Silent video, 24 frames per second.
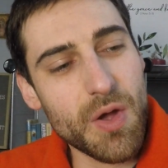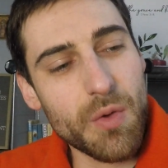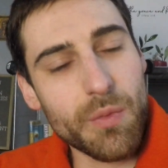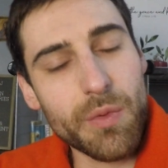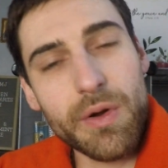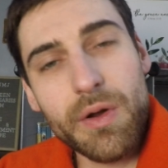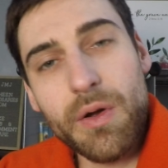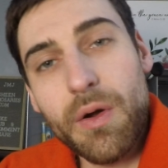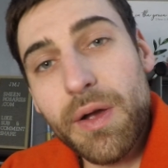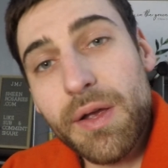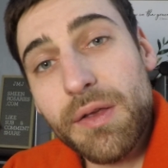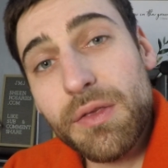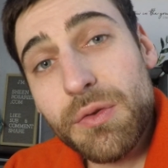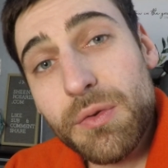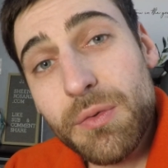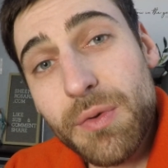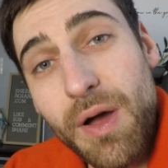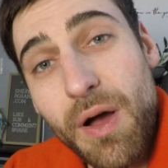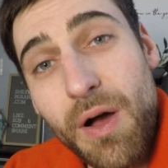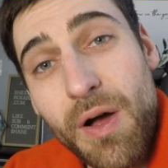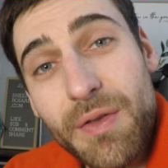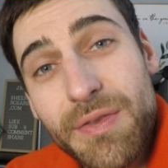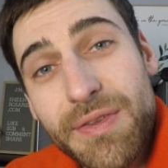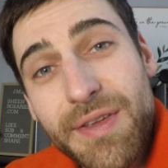We're going through
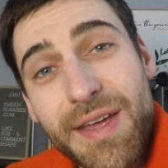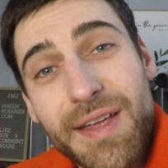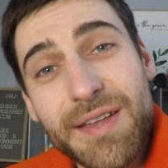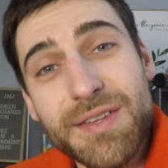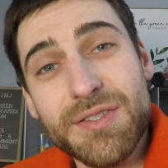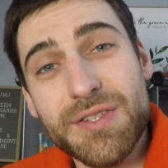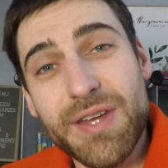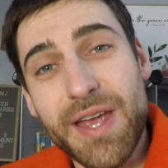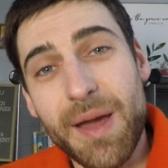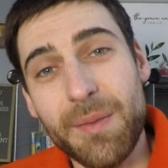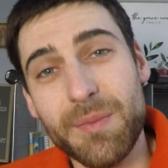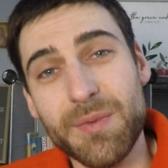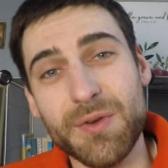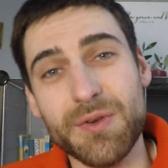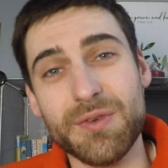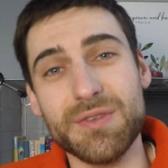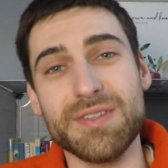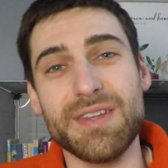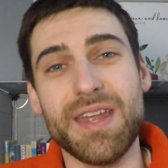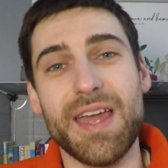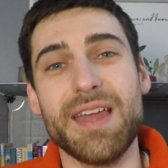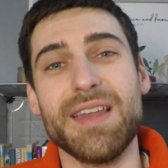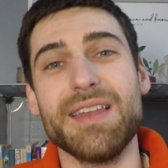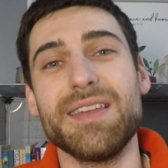all 10
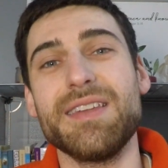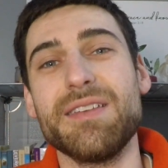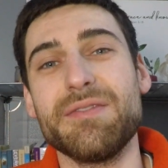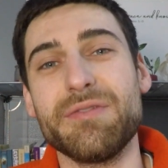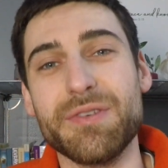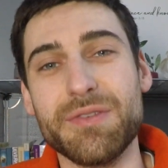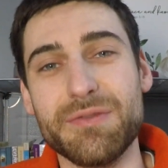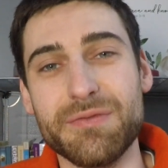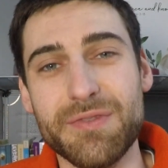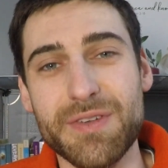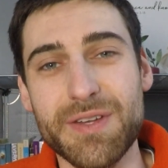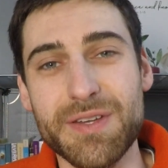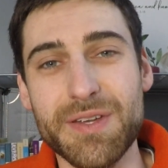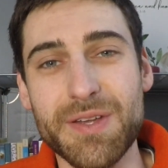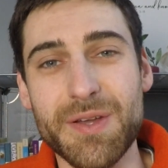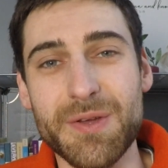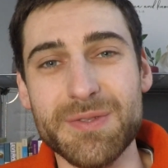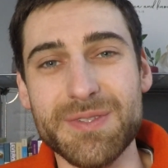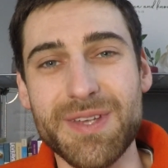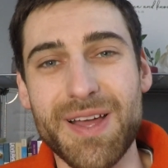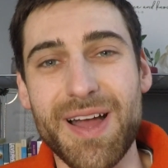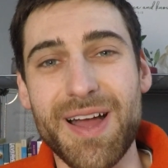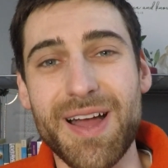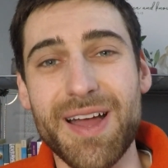chapters, 10 different
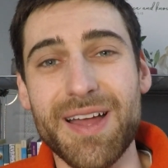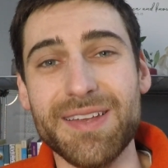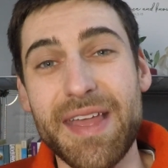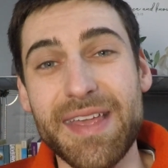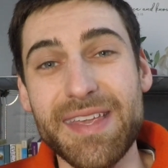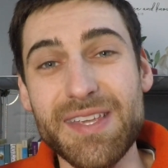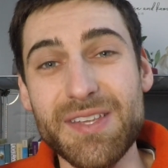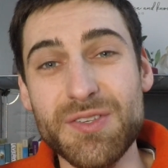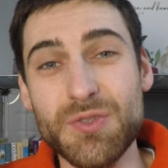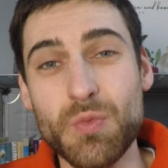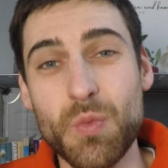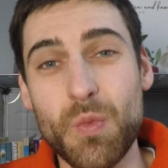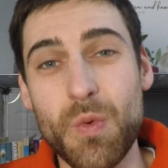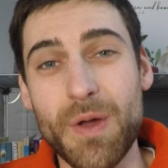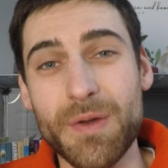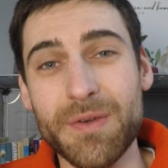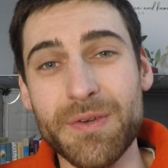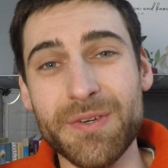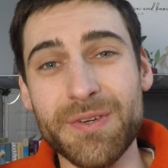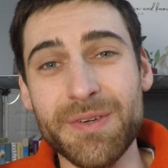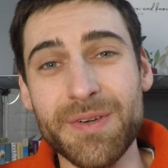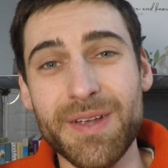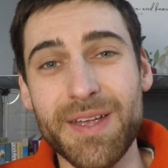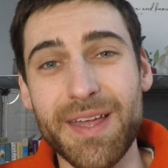videos on each
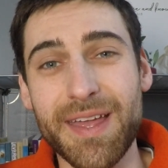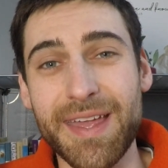wonder,